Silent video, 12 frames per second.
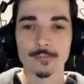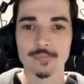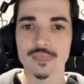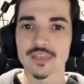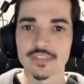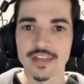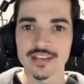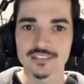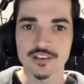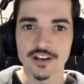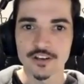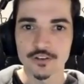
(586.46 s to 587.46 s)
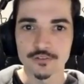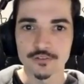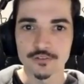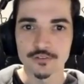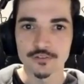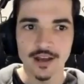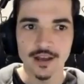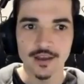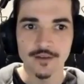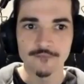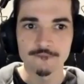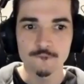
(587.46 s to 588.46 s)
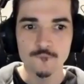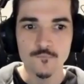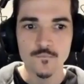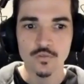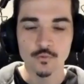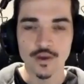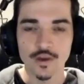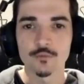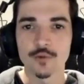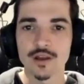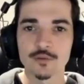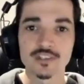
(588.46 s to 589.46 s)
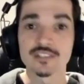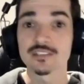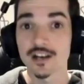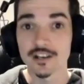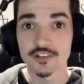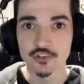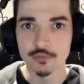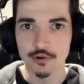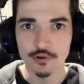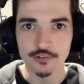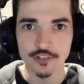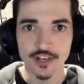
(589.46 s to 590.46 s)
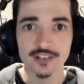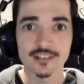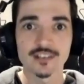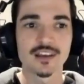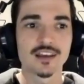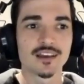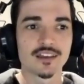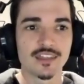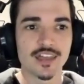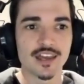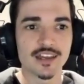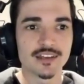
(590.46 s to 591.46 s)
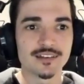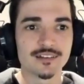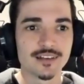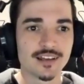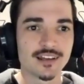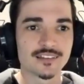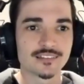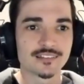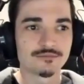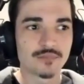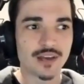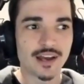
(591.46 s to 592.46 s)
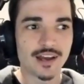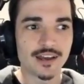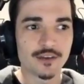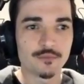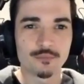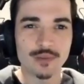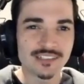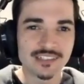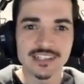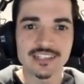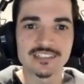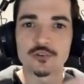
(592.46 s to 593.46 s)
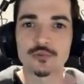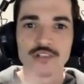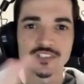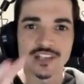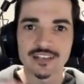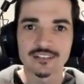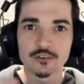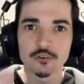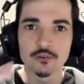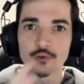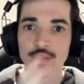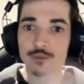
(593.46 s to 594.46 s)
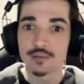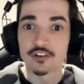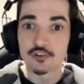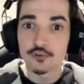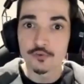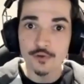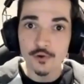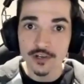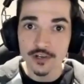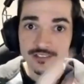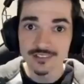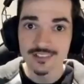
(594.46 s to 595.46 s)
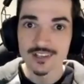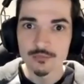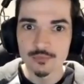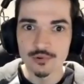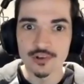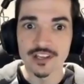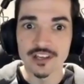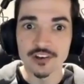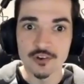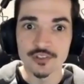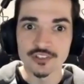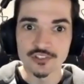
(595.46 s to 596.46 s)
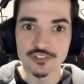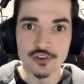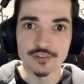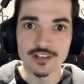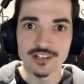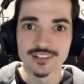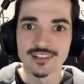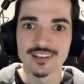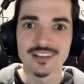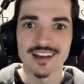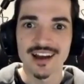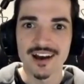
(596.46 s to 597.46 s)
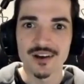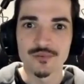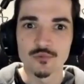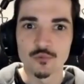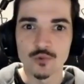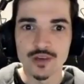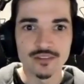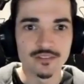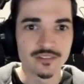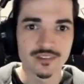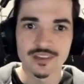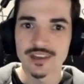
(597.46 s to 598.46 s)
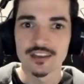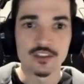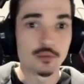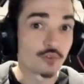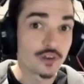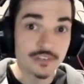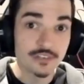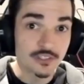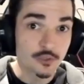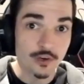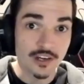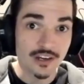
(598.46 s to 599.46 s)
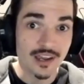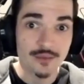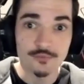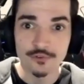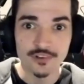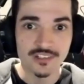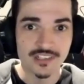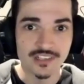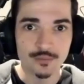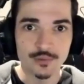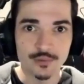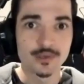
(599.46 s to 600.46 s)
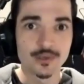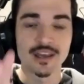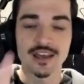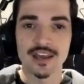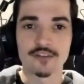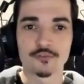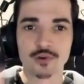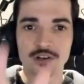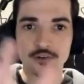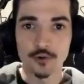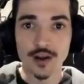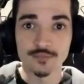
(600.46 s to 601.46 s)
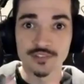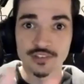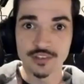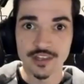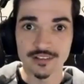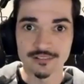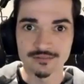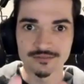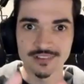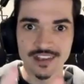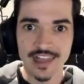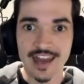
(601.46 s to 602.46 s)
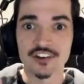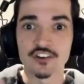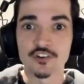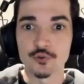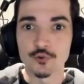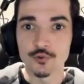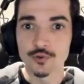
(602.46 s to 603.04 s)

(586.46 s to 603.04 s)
that's kind of uh, where when we start a new project, they uh, basically it's almost like grabbing a new folder, putting it on the server um, with the previous cricket game, for example. Everyone grabs that that new